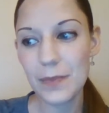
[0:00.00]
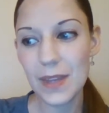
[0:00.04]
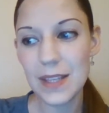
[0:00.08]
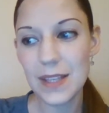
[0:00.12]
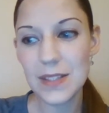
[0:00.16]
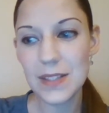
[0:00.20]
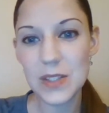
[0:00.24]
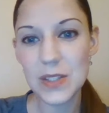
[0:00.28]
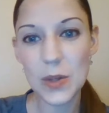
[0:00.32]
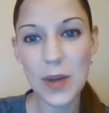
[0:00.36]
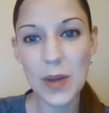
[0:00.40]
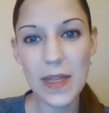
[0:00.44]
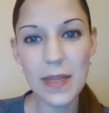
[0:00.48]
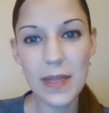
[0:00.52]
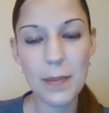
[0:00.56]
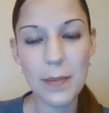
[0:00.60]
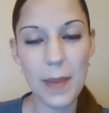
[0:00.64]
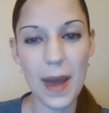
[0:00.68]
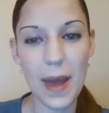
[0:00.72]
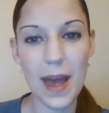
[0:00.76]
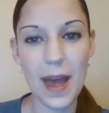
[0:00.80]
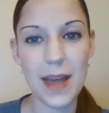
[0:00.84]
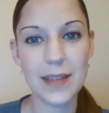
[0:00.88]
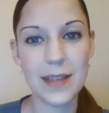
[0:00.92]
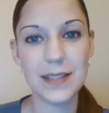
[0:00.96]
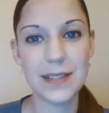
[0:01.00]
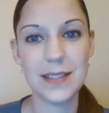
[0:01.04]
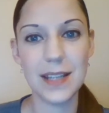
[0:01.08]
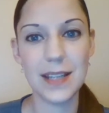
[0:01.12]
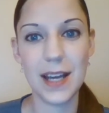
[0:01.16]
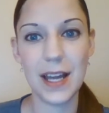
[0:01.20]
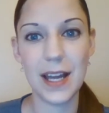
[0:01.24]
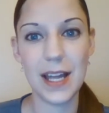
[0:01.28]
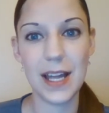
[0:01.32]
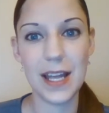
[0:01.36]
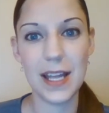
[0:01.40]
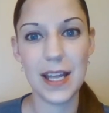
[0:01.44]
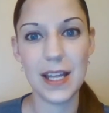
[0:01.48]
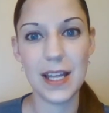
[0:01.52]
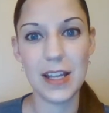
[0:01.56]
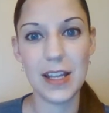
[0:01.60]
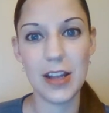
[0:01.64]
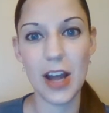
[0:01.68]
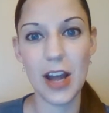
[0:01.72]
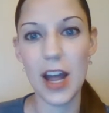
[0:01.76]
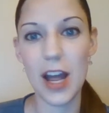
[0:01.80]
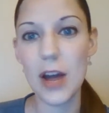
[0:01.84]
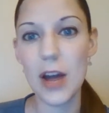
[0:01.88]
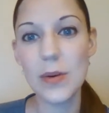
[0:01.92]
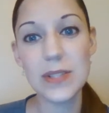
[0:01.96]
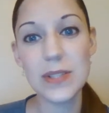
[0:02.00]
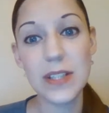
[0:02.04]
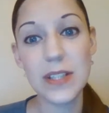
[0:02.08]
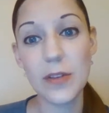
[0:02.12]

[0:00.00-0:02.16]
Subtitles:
So in the past, I always